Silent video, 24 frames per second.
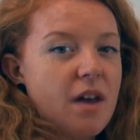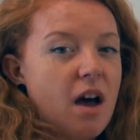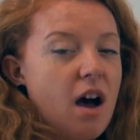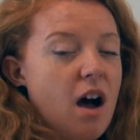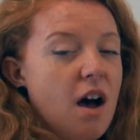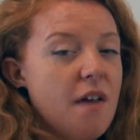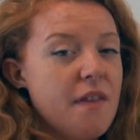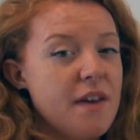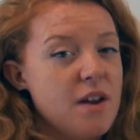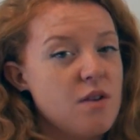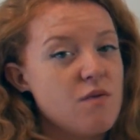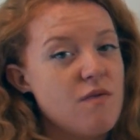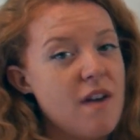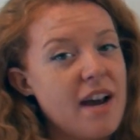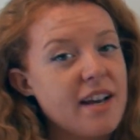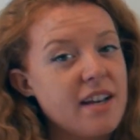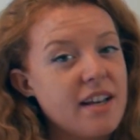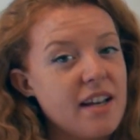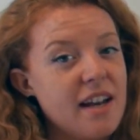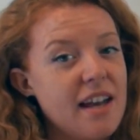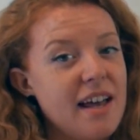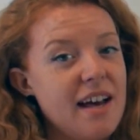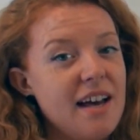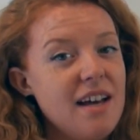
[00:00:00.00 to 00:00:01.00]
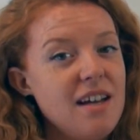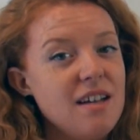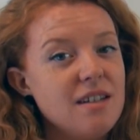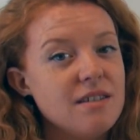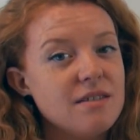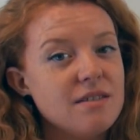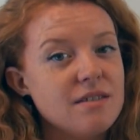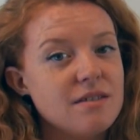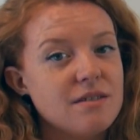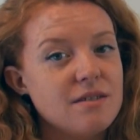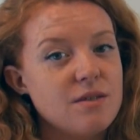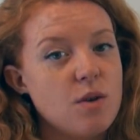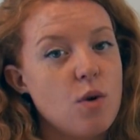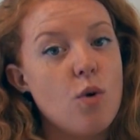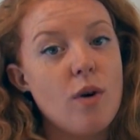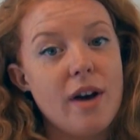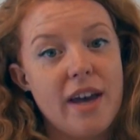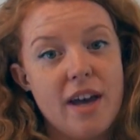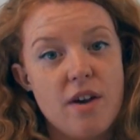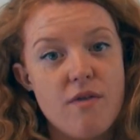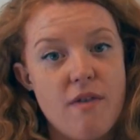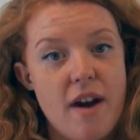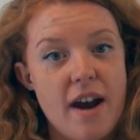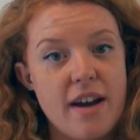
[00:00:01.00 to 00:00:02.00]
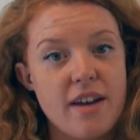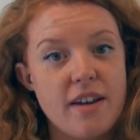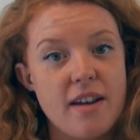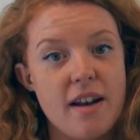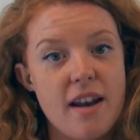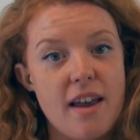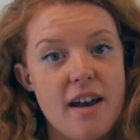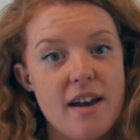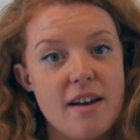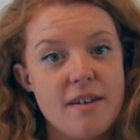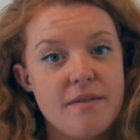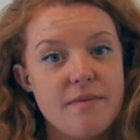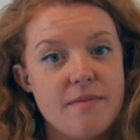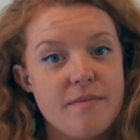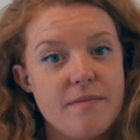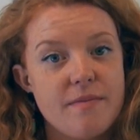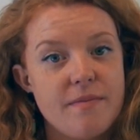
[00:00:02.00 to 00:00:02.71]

Are they regular or irregular?